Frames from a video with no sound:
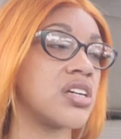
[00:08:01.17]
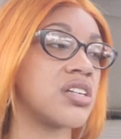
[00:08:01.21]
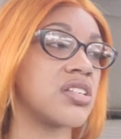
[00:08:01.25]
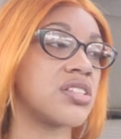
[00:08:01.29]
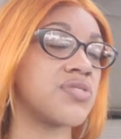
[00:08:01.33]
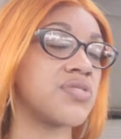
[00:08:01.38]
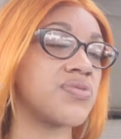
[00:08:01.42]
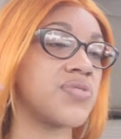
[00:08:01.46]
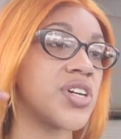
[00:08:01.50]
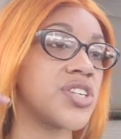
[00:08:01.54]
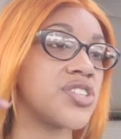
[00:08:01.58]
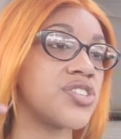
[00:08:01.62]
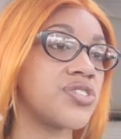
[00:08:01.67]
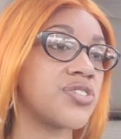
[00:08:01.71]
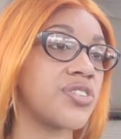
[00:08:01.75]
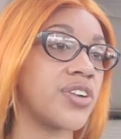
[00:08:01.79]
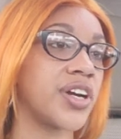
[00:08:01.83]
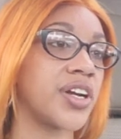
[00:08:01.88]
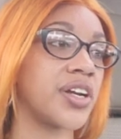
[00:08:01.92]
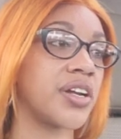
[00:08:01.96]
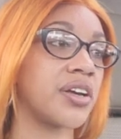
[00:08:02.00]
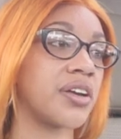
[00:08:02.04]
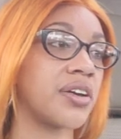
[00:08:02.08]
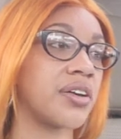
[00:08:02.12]
it's
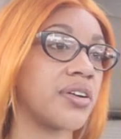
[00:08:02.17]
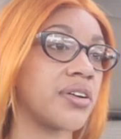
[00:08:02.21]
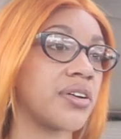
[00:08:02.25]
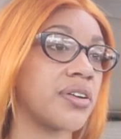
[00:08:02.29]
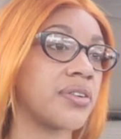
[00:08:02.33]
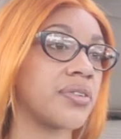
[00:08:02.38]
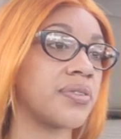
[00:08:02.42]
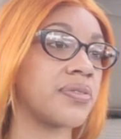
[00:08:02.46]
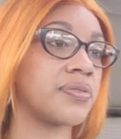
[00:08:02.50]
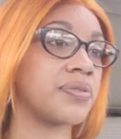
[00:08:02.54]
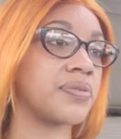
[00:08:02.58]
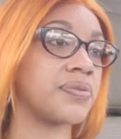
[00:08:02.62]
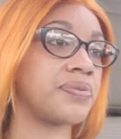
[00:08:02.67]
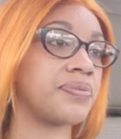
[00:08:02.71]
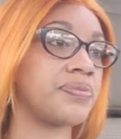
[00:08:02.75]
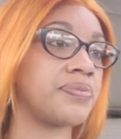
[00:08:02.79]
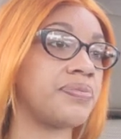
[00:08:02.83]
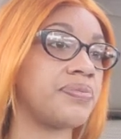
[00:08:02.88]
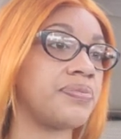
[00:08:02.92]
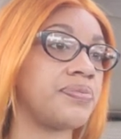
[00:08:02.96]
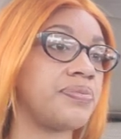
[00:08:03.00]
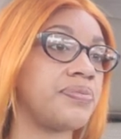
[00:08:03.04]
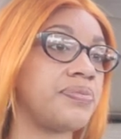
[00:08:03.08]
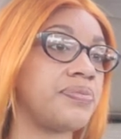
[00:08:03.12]
frustrating.
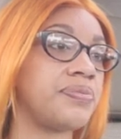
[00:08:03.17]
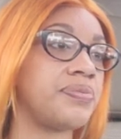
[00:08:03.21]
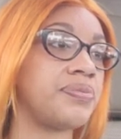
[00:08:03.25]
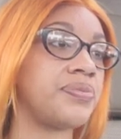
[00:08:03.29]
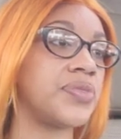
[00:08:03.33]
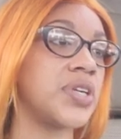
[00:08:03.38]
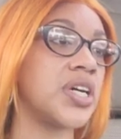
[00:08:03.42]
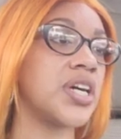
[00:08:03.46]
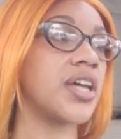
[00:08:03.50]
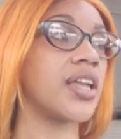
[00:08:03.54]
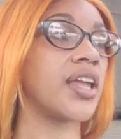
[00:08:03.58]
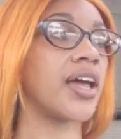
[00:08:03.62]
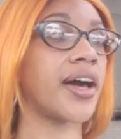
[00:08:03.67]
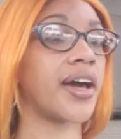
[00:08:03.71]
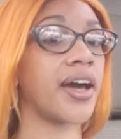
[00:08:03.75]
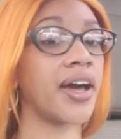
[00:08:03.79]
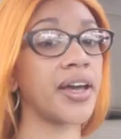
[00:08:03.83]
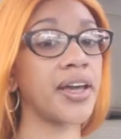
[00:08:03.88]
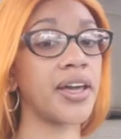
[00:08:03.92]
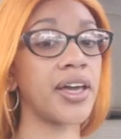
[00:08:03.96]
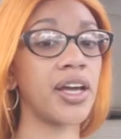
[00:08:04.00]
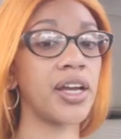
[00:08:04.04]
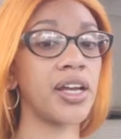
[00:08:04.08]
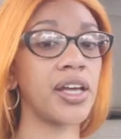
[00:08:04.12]
Like I
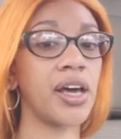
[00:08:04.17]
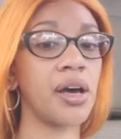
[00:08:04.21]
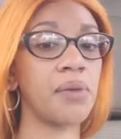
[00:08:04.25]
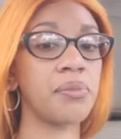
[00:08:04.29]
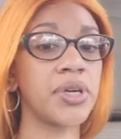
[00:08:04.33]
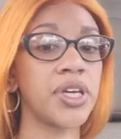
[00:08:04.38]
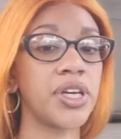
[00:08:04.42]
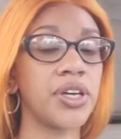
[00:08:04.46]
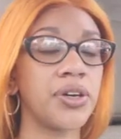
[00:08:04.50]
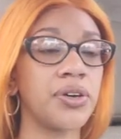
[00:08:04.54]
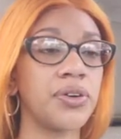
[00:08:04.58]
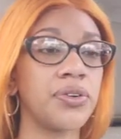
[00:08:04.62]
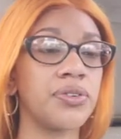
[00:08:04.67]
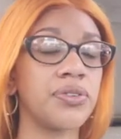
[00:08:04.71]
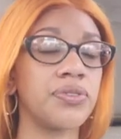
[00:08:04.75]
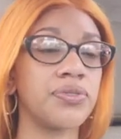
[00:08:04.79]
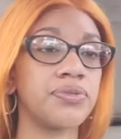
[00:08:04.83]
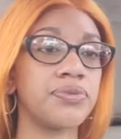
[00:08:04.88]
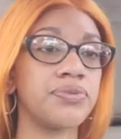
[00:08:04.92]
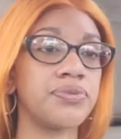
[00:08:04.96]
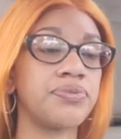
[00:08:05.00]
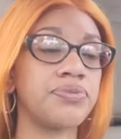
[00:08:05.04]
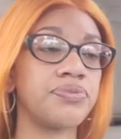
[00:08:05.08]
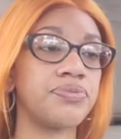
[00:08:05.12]
get it, I'm cute.
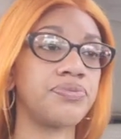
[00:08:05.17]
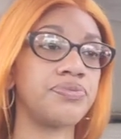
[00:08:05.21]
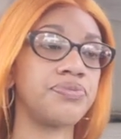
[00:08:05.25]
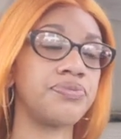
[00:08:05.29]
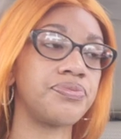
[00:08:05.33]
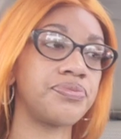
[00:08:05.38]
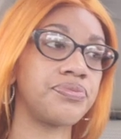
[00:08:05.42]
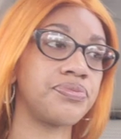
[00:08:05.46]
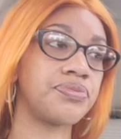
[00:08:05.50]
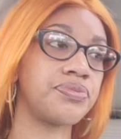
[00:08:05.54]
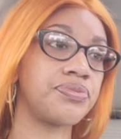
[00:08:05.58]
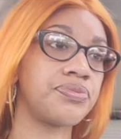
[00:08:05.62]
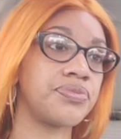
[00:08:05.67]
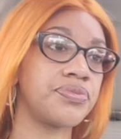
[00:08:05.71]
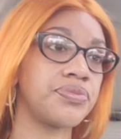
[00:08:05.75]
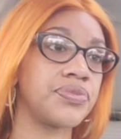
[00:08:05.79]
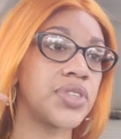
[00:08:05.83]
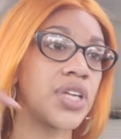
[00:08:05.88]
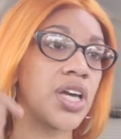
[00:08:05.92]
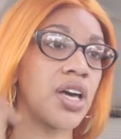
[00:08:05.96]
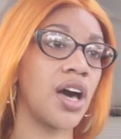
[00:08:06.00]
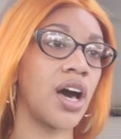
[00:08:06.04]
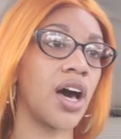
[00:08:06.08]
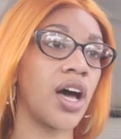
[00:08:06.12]

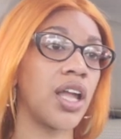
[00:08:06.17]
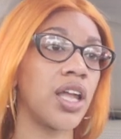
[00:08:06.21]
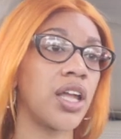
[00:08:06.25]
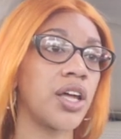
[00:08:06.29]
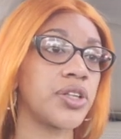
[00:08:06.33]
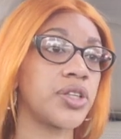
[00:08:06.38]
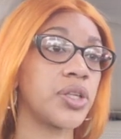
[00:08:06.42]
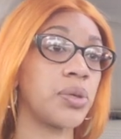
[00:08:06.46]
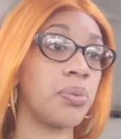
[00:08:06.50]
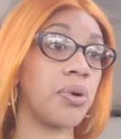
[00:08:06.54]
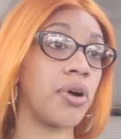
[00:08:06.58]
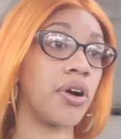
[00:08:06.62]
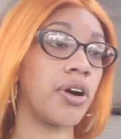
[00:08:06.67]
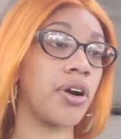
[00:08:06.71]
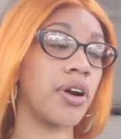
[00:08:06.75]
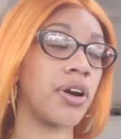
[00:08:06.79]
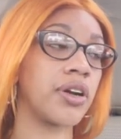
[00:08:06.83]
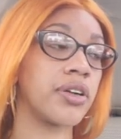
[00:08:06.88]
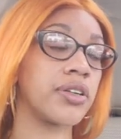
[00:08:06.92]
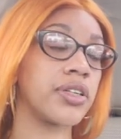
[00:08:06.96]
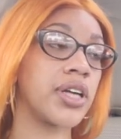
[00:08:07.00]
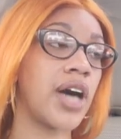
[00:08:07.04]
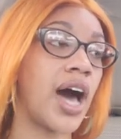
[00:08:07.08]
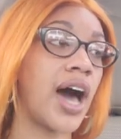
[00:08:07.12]
I look the
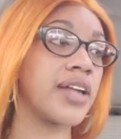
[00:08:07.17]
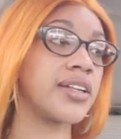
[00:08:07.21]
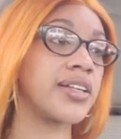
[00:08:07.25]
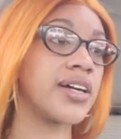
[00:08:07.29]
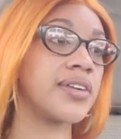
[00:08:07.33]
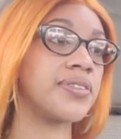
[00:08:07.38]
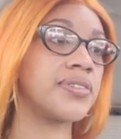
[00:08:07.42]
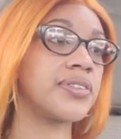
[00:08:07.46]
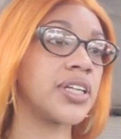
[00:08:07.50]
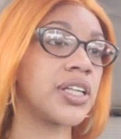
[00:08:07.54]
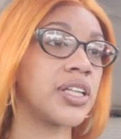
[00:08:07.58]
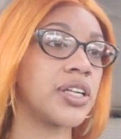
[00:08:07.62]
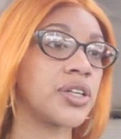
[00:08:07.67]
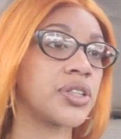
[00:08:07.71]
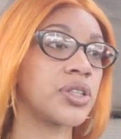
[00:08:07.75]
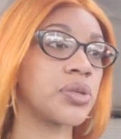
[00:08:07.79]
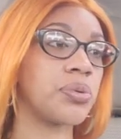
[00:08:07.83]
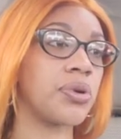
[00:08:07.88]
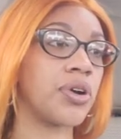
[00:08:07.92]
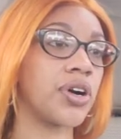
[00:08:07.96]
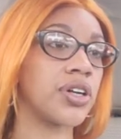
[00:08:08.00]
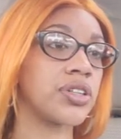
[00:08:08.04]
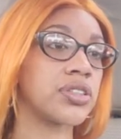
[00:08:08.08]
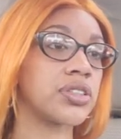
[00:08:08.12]
part. I definitely look the
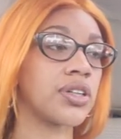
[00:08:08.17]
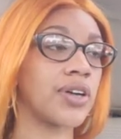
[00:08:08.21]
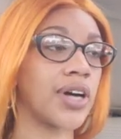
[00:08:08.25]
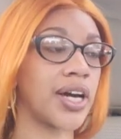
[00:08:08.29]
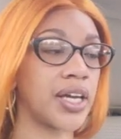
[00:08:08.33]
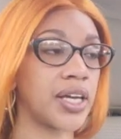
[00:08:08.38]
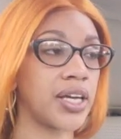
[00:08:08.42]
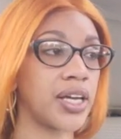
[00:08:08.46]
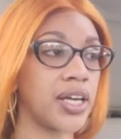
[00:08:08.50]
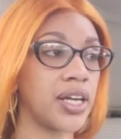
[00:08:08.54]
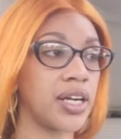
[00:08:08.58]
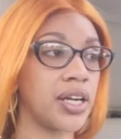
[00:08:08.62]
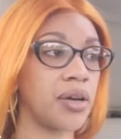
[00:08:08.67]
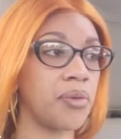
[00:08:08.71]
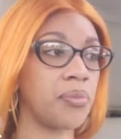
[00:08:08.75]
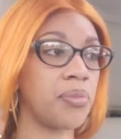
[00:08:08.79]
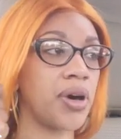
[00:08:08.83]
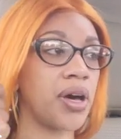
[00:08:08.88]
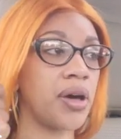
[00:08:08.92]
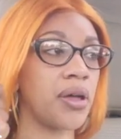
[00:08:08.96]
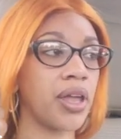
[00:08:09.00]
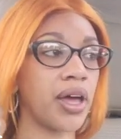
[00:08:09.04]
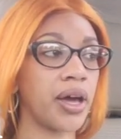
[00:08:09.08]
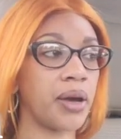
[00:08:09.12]
part, so I get it.
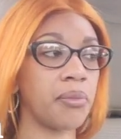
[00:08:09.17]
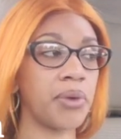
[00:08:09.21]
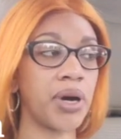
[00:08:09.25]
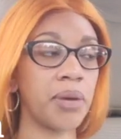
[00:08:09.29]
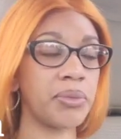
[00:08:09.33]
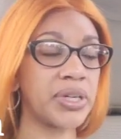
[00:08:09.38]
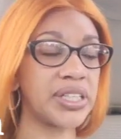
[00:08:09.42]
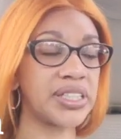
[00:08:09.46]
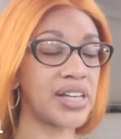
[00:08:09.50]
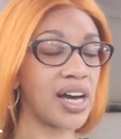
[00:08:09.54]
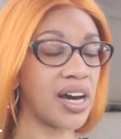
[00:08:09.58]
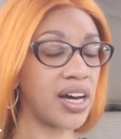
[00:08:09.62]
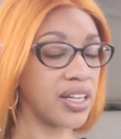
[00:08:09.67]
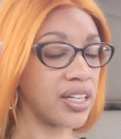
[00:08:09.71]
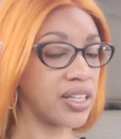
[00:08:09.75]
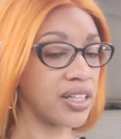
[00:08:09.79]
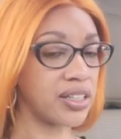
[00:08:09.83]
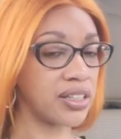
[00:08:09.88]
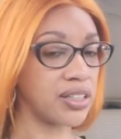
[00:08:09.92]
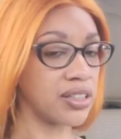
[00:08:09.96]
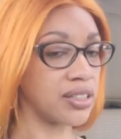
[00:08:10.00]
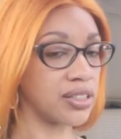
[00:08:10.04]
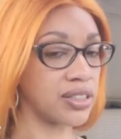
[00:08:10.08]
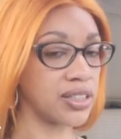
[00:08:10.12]
But like my
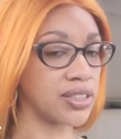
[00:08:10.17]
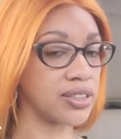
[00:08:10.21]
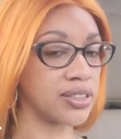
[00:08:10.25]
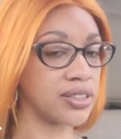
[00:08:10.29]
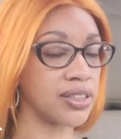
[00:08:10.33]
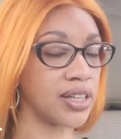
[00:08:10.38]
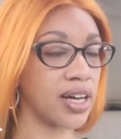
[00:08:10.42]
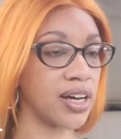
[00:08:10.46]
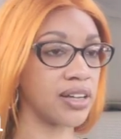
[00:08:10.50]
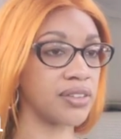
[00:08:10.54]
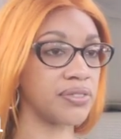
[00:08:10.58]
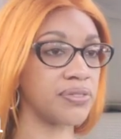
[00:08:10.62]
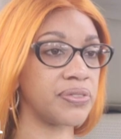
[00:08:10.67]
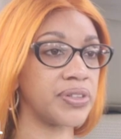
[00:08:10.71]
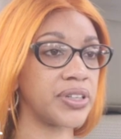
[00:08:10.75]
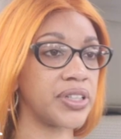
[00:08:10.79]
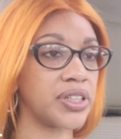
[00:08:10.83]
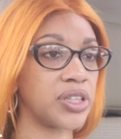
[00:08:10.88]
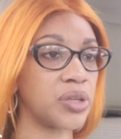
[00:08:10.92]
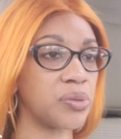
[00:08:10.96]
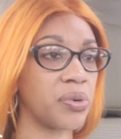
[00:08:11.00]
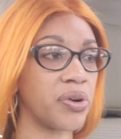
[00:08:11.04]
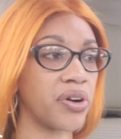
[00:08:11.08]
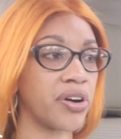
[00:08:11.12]
mentality does not
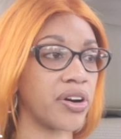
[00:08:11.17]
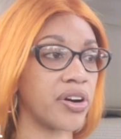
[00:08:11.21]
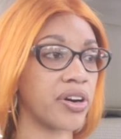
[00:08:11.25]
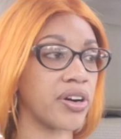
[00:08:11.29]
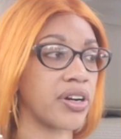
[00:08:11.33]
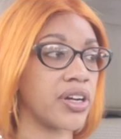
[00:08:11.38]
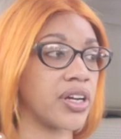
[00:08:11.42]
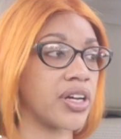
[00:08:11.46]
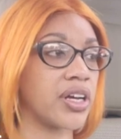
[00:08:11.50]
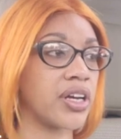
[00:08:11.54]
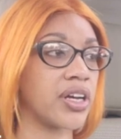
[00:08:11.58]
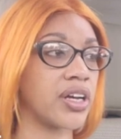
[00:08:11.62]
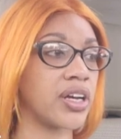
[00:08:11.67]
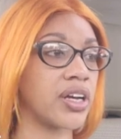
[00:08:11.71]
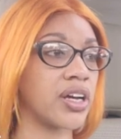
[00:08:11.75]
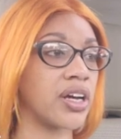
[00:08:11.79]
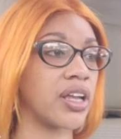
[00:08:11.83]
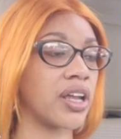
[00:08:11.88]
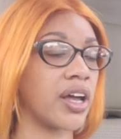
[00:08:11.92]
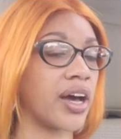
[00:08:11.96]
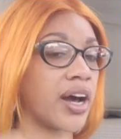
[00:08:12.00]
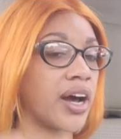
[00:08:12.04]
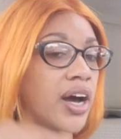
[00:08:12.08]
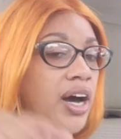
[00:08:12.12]
fit the part
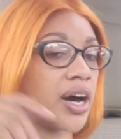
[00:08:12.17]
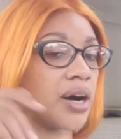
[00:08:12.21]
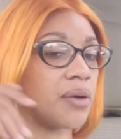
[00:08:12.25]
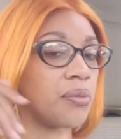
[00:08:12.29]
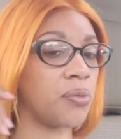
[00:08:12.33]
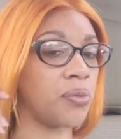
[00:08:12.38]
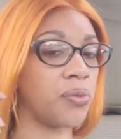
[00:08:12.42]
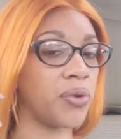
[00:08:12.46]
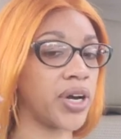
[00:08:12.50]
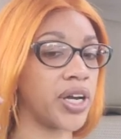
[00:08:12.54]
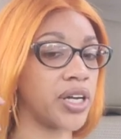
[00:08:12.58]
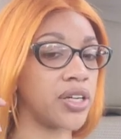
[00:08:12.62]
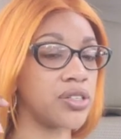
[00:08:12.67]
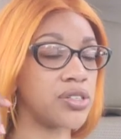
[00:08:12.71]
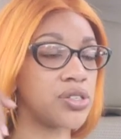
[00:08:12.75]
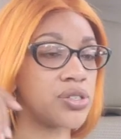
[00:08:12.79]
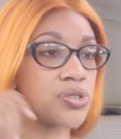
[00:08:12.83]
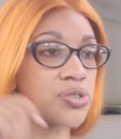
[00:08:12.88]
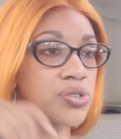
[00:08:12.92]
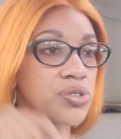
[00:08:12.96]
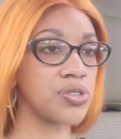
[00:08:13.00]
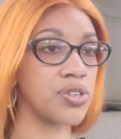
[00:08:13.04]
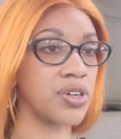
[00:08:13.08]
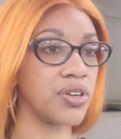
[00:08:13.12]
like I'm way
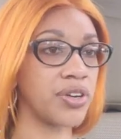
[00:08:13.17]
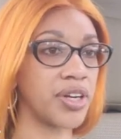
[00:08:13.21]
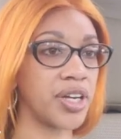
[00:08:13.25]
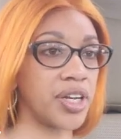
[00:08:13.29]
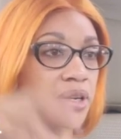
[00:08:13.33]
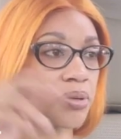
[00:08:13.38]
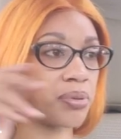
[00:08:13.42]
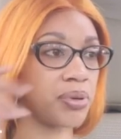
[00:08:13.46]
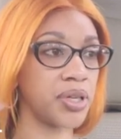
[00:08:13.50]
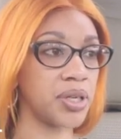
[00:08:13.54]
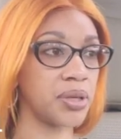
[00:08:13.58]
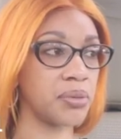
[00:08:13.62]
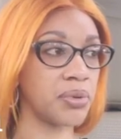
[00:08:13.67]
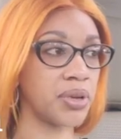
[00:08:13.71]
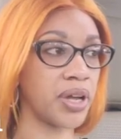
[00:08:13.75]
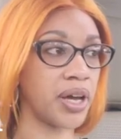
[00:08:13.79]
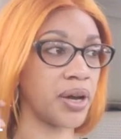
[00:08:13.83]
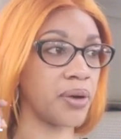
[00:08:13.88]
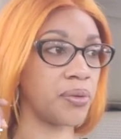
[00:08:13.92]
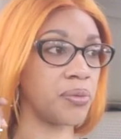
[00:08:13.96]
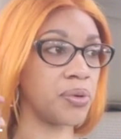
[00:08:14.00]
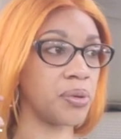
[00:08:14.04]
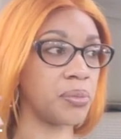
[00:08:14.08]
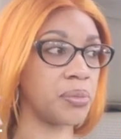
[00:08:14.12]
too strong, independent
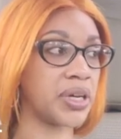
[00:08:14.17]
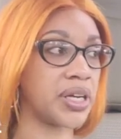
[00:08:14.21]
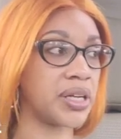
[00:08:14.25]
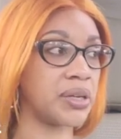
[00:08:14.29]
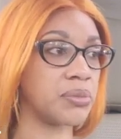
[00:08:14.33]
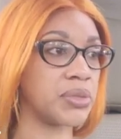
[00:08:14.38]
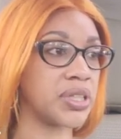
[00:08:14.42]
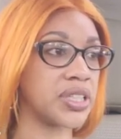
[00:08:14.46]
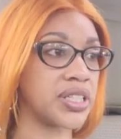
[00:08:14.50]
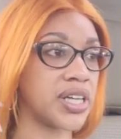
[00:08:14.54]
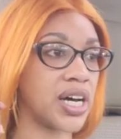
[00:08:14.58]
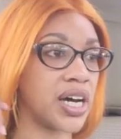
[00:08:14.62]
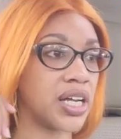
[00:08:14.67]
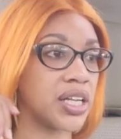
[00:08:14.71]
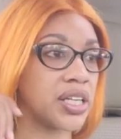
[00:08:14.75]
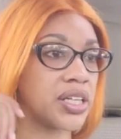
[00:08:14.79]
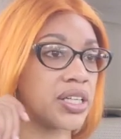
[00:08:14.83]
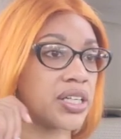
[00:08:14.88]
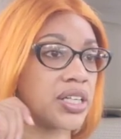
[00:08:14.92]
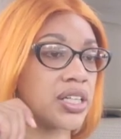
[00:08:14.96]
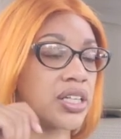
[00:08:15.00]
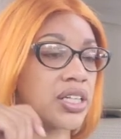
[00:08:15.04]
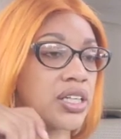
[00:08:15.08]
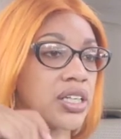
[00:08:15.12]
black woman
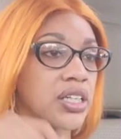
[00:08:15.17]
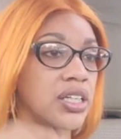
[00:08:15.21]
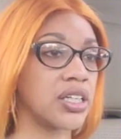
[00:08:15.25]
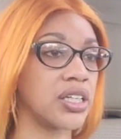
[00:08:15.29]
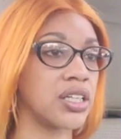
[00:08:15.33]
mentality.